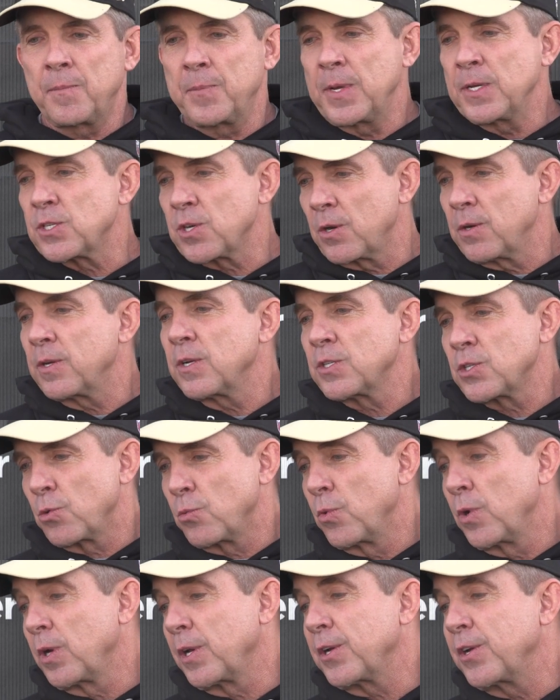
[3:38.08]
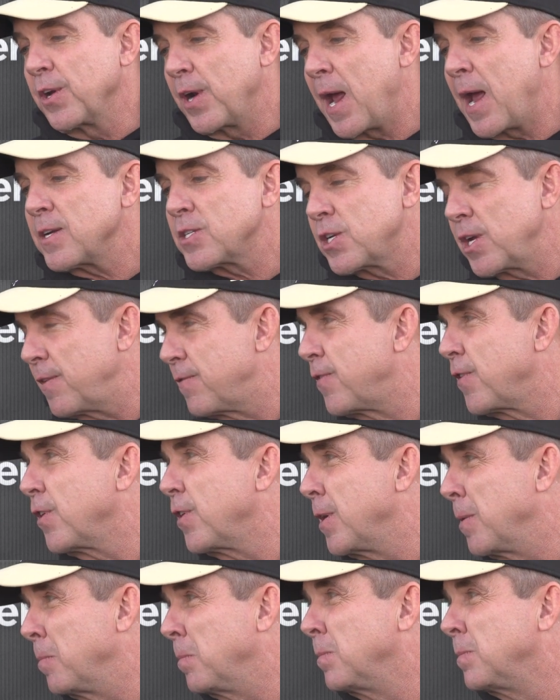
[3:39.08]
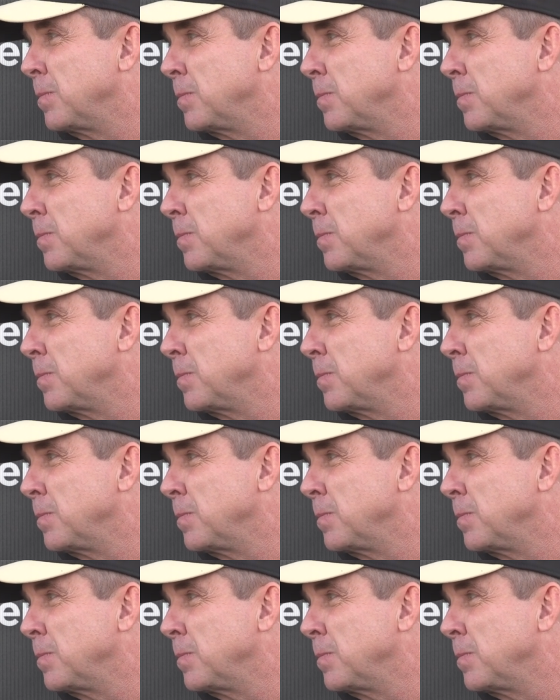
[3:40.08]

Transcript: is a really good asset for him.